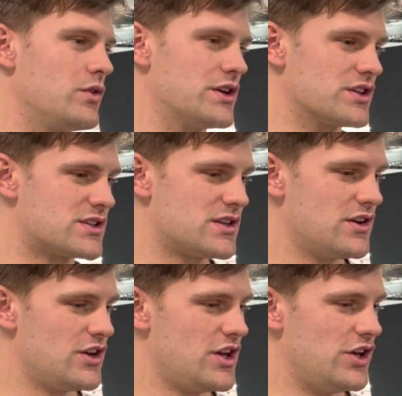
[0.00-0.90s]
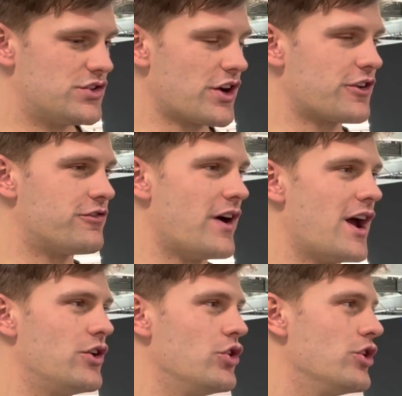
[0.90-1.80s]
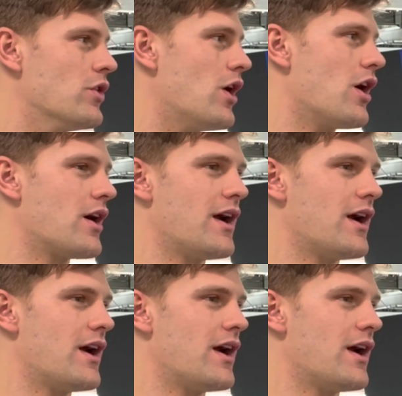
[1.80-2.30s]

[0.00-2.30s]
you start to find who you are,